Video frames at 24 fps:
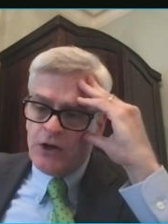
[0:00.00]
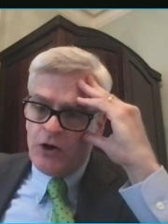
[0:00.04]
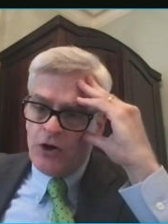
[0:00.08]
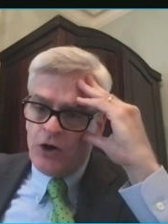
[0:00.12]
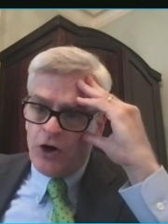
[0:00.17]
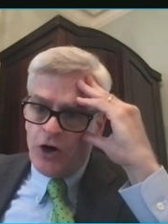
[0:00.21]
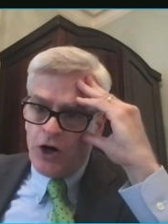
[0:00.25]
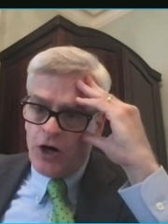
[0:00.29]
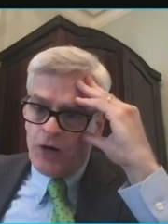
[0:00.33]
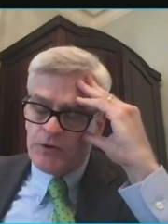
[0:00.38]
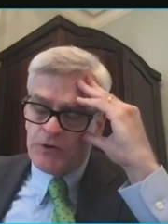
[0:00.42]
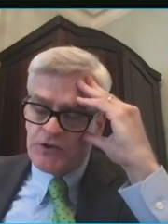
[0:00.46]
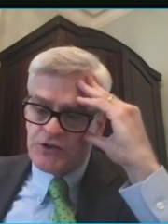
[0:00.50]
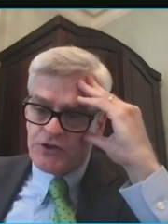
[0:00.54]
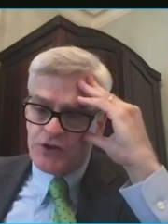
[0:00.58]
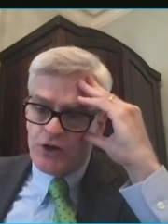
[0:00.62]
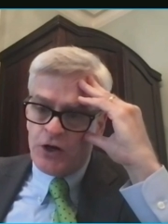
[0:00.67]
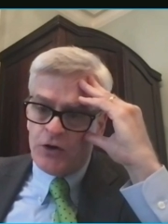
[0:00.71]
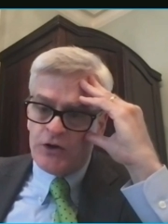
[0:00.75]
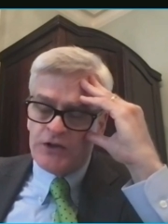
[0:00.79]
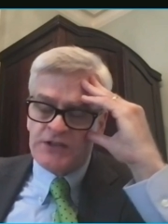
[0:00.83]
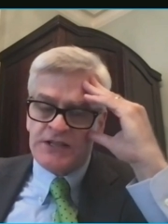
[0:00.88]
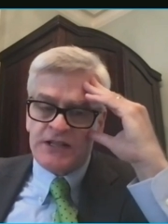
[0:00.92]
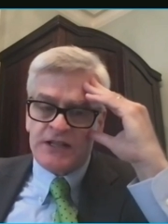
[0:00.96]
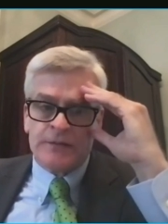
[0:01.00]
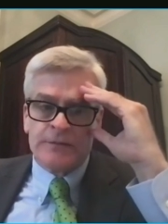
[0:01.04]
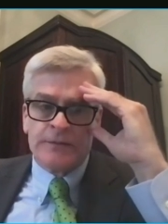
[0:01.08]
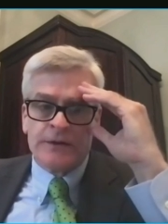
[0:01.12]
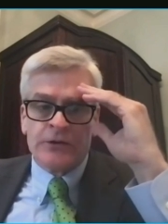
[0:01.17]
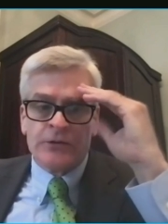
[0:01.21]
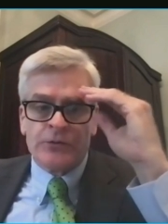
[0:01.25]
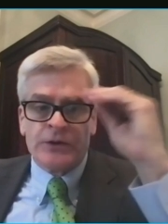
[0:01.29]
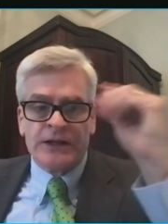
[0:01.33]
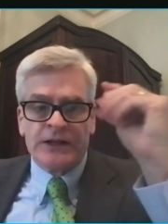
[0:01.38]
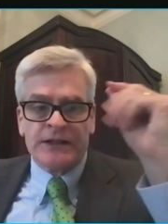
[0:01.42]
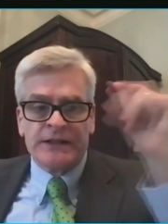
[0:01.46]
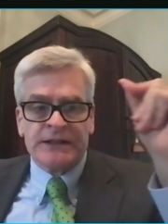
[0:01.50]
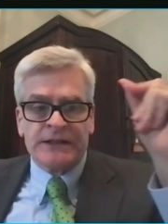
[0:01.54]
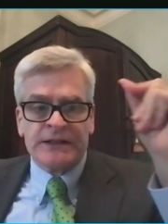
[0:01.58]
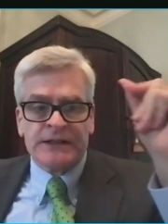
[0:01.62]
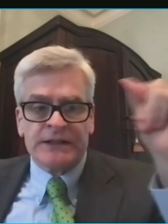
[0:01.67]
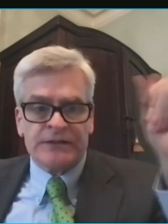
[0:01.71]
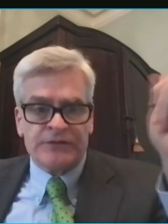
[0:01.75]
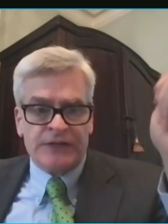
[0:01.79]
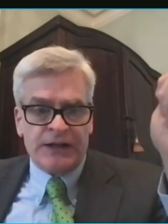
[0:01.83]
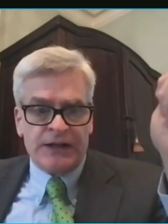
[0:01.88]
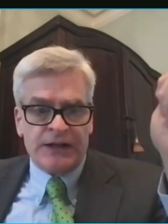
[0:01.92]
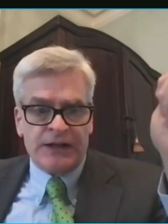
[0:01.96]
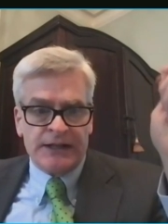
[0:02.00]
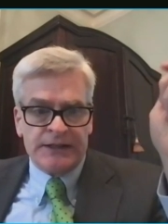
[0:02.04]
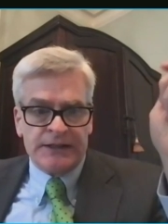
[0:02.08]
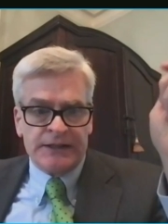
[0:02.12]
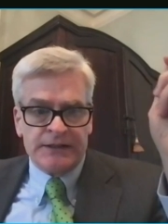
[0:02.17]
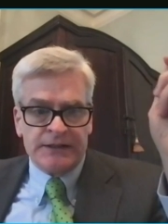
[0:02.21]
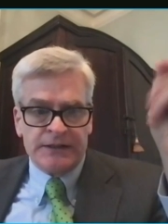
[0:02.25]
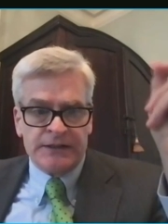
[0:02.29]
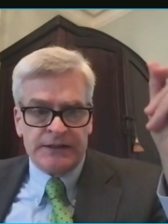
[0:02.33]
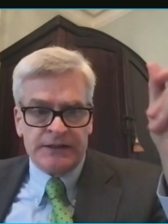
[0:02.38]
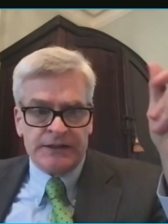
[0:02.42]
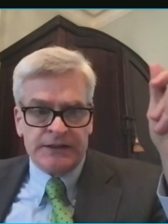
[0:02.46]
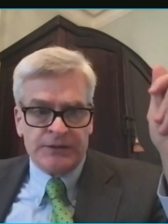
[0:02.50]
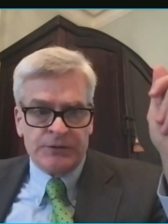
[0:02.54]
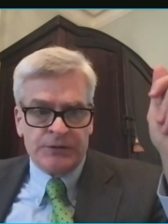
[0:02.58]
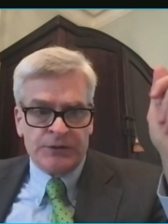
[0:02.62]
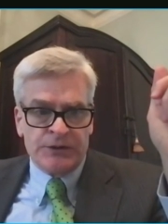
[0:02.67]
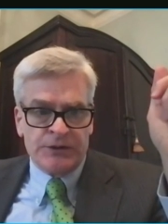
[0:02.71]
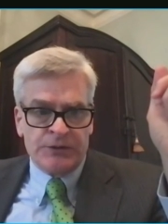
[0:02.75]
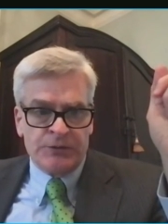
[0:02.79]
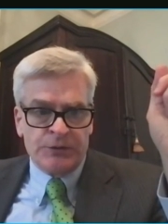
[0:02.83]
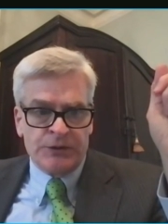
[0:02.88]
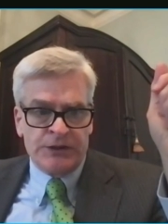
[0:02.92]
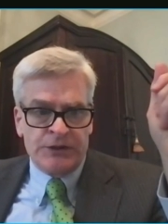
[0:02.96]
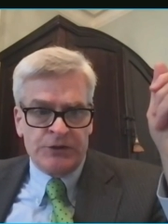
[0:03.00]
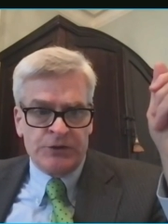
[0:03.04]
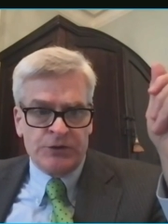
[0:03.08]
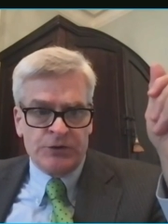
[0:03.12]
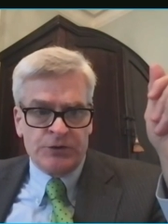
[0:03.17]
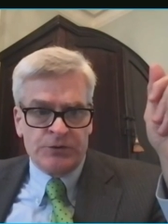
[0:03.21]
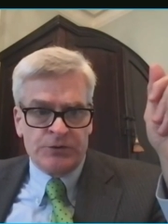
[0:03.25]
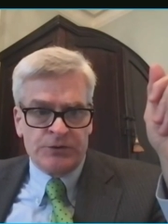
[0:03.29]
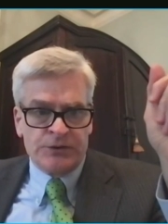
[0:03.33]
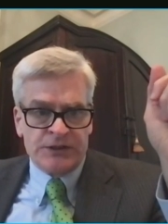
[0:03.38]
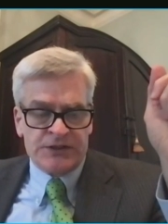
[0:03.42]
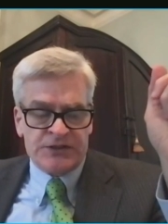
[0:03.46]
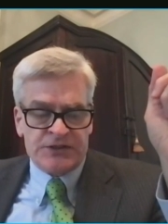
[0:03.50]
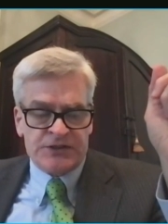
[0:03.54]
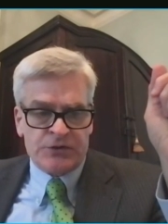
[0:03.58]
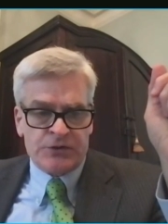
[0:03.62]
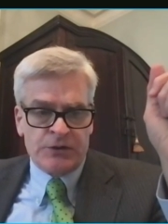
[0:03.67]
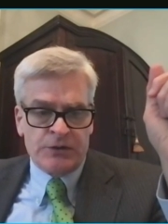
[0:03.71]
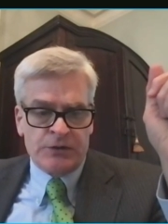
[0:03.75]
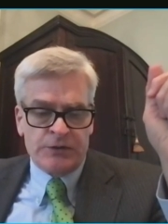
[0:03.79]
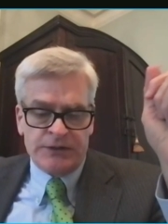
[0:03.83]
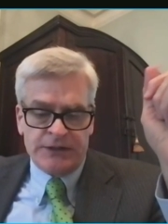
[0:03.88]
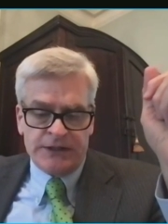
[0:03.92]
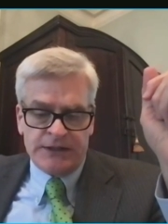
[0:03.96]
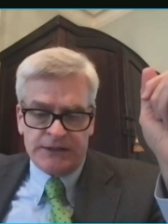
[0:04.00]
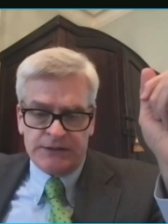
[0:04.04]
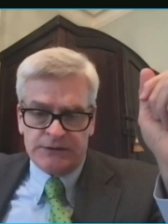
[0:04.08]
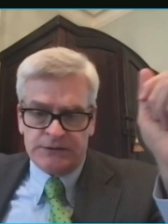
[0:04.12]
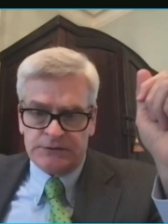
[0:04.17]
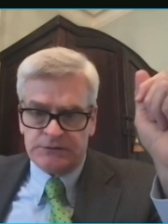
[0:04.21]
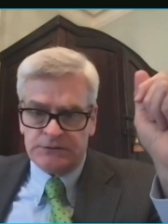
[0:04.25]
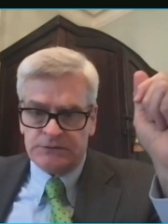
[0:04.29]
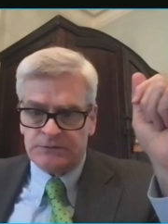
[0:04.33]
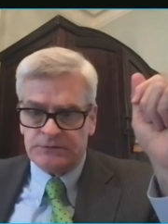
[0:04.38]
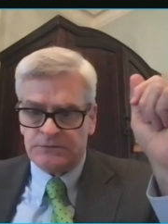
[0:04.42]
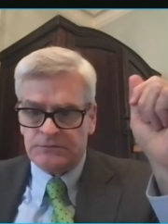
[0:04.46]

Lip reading: almost always it can be re-identified. Would you disagree with that?